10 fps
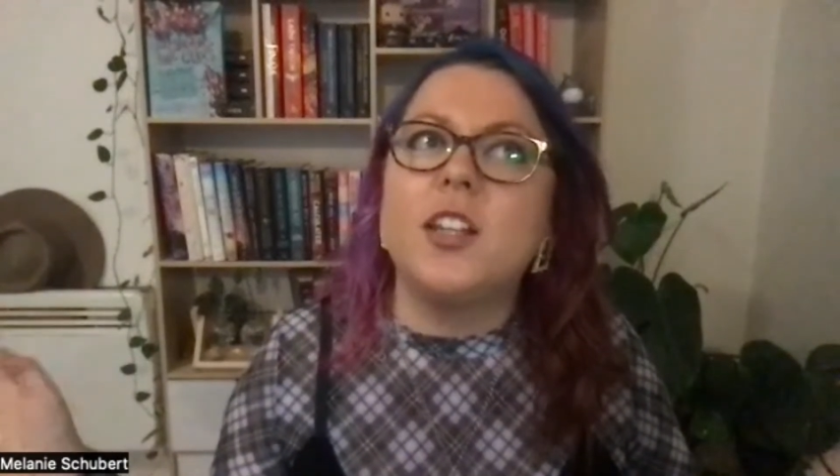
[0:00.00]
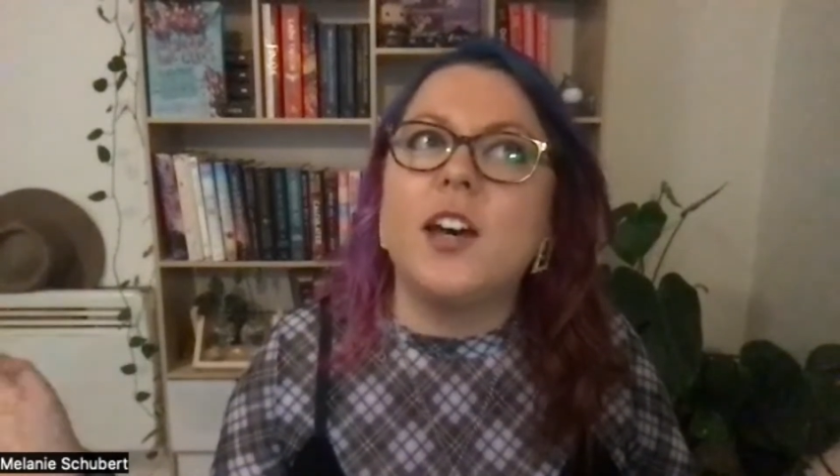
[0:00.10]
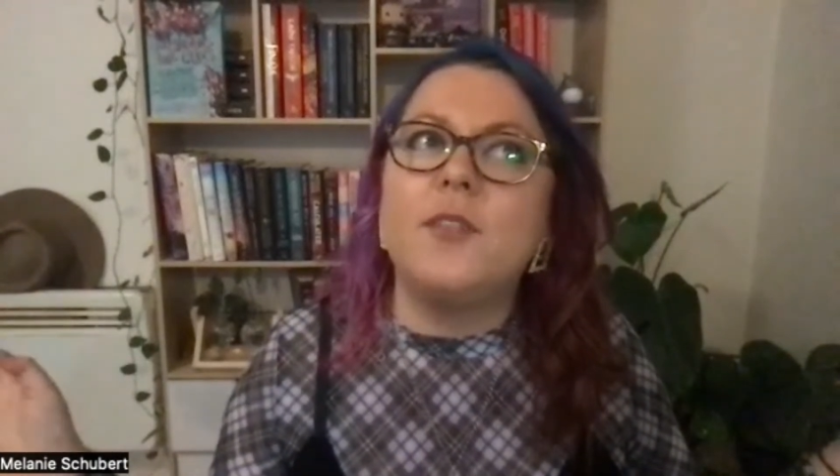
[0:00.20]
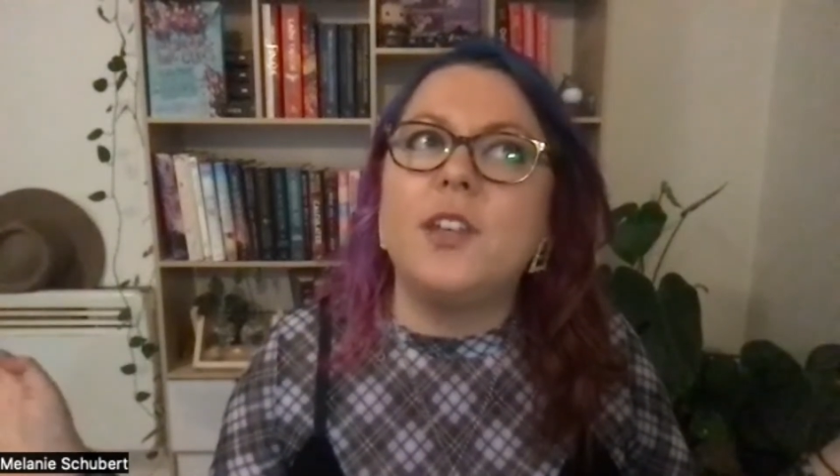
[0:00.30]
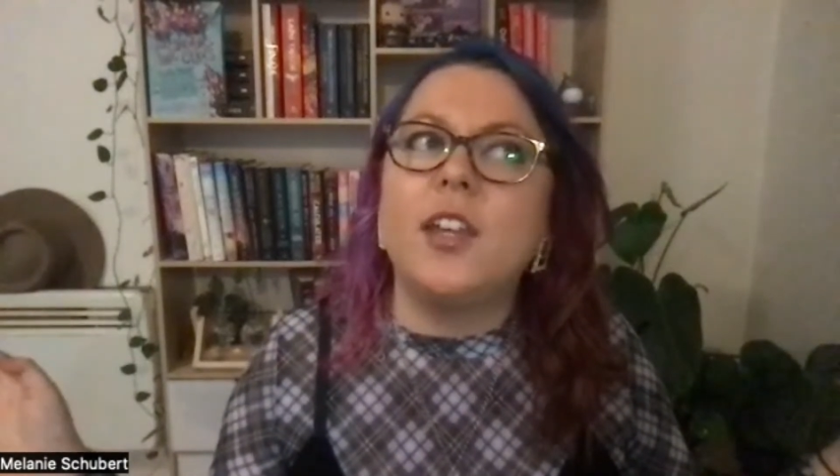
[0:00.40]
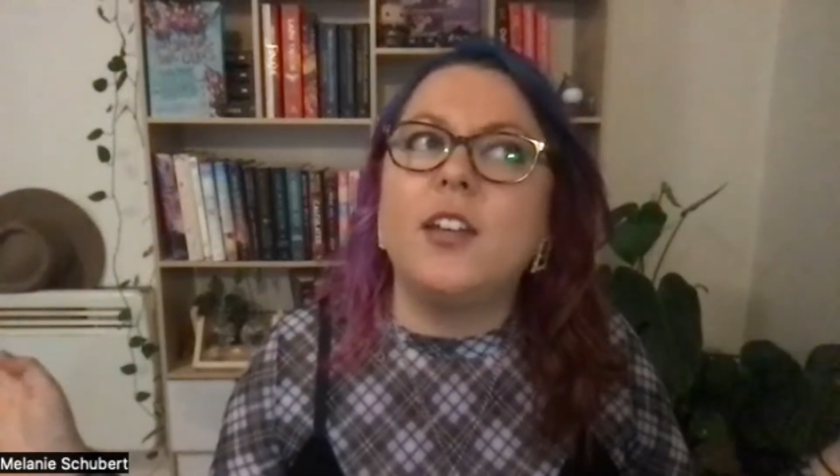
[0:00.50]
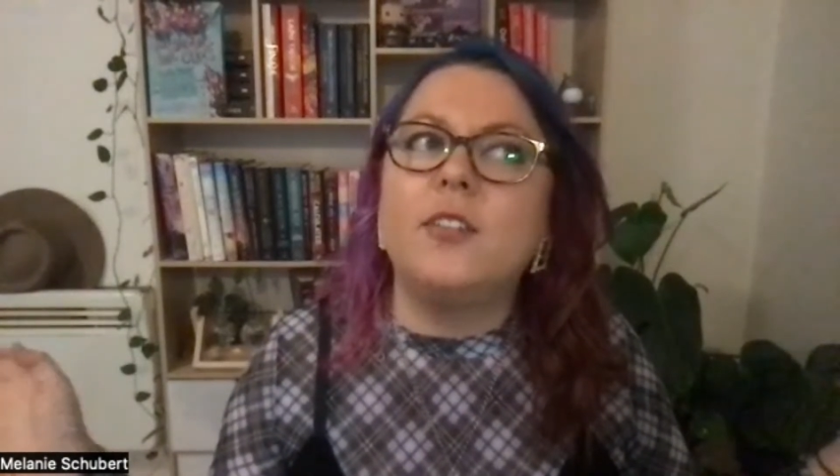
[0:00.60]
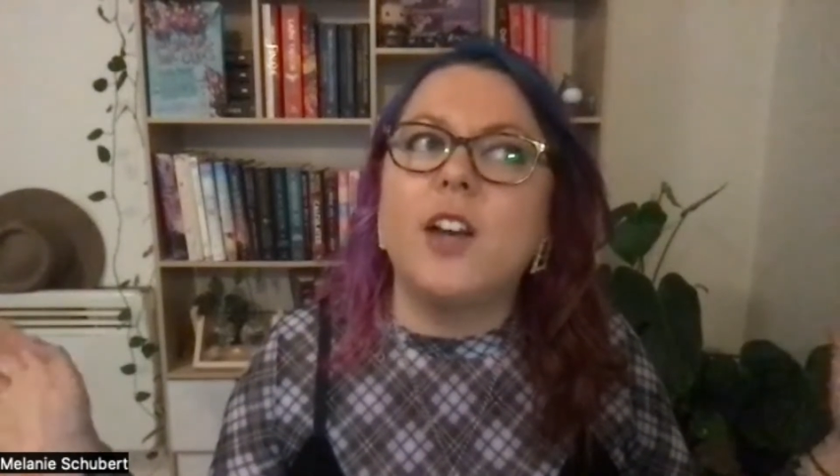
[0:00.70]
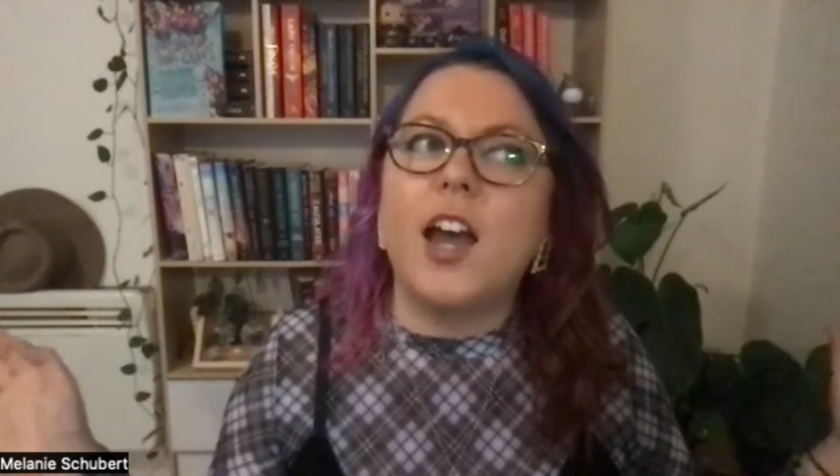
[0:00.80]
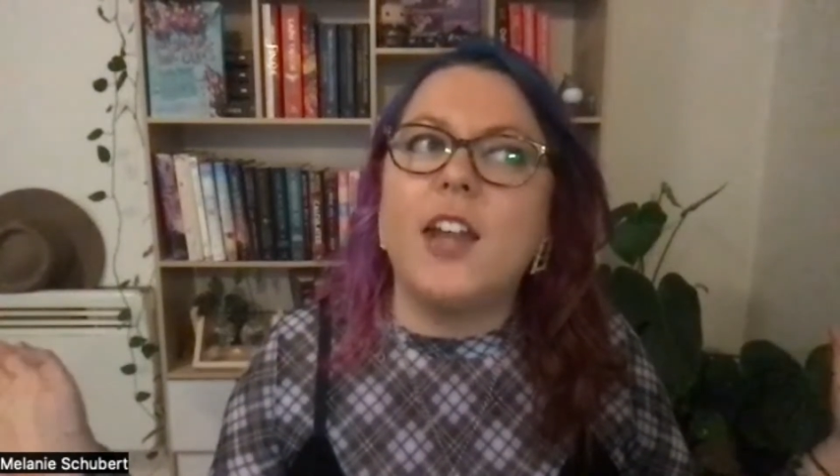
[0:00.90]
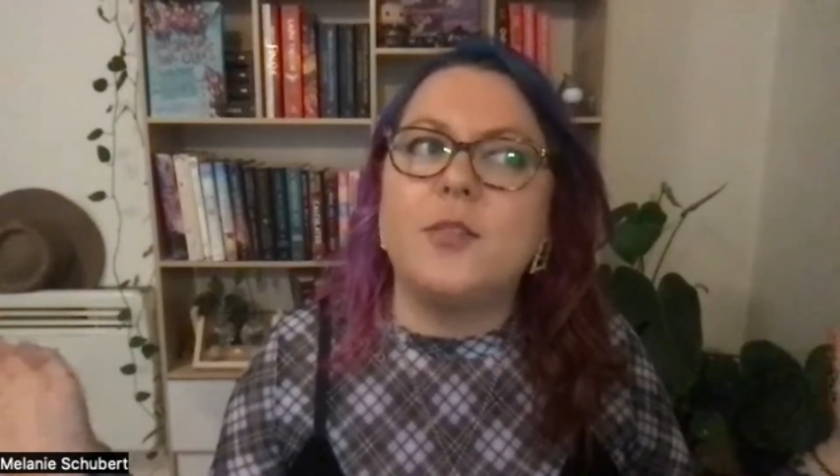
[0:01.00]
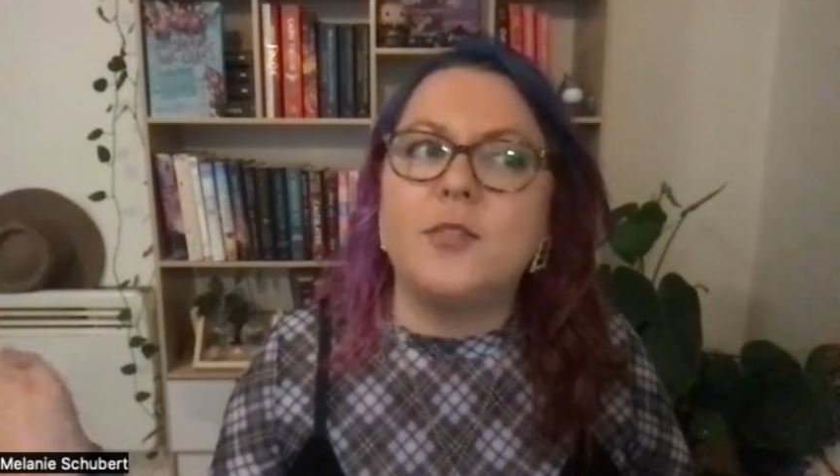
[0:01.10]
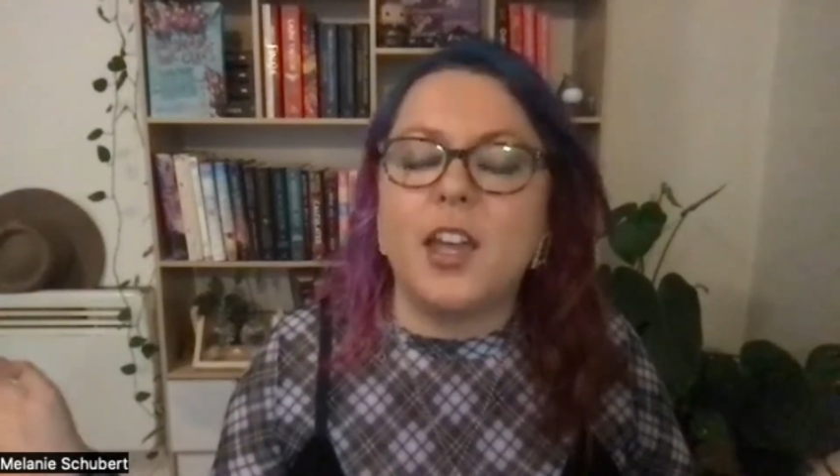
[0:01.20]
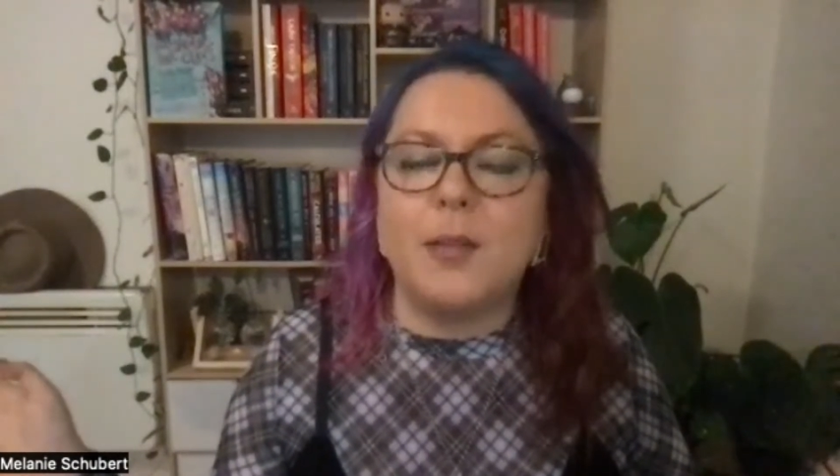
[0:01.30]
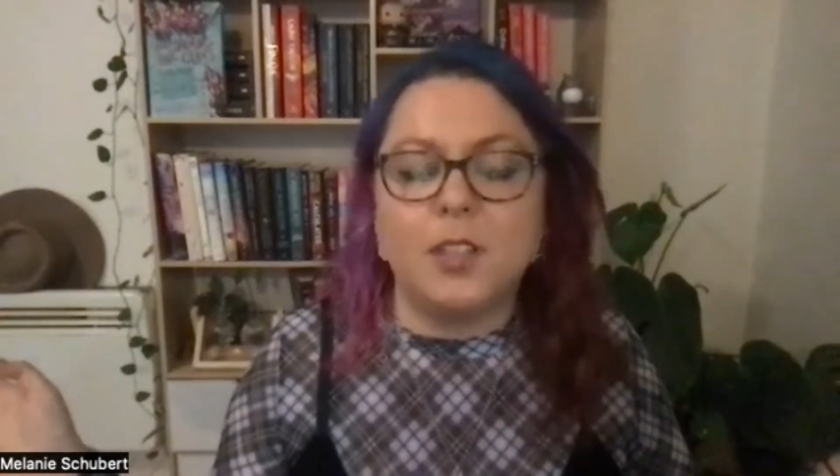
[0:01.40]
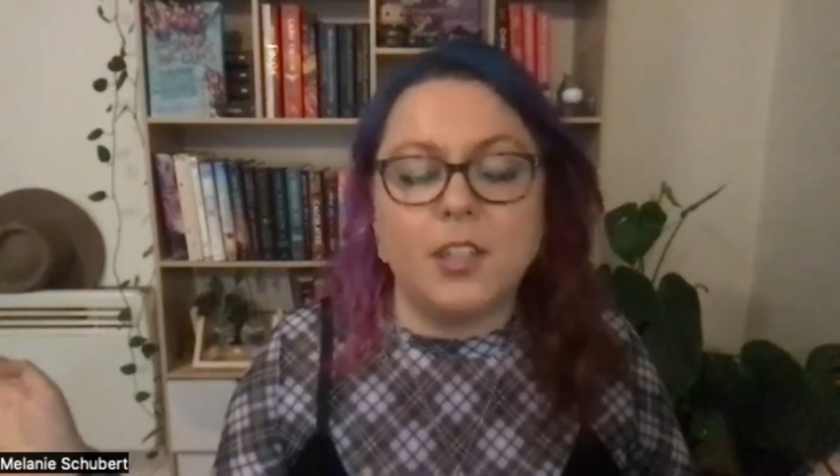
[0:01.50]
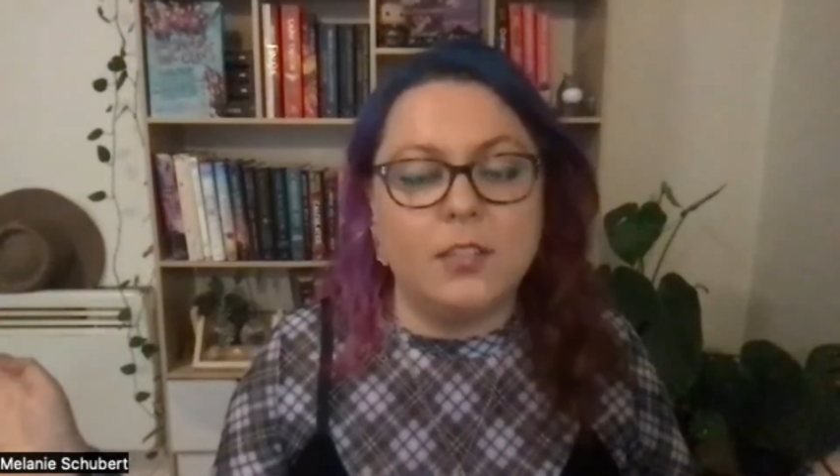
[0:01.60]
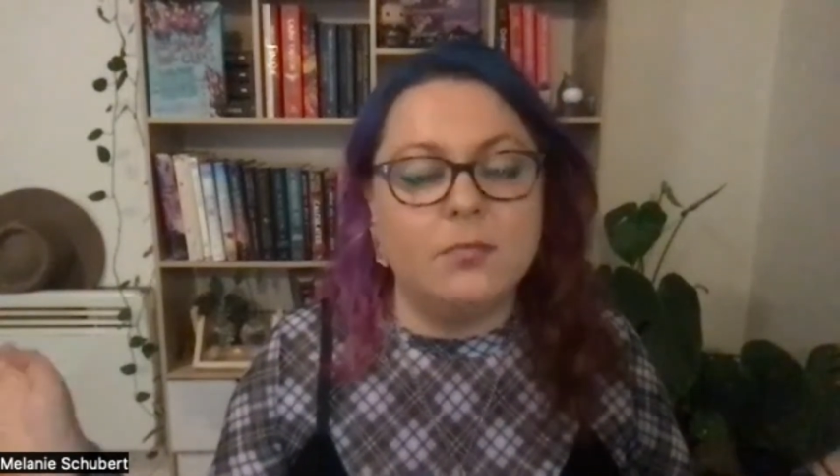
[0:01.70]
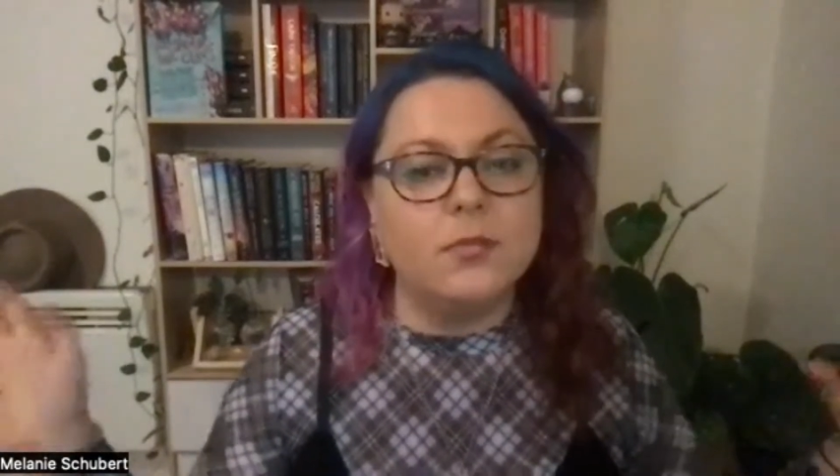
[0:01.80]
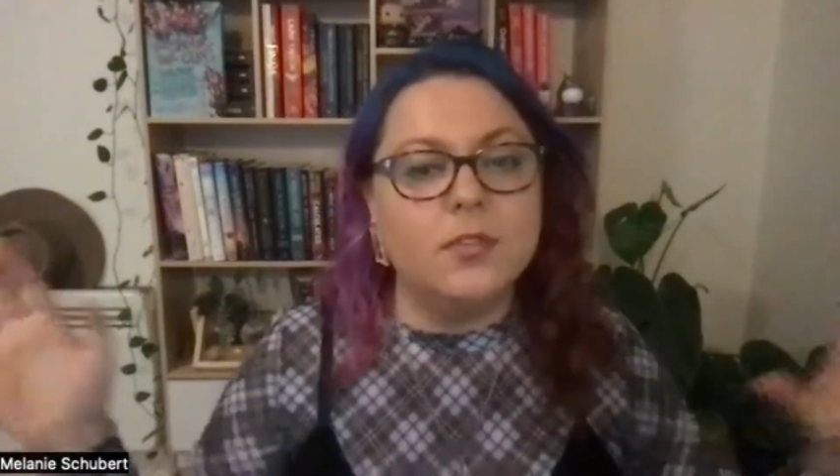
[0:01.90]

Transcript: loving writer family.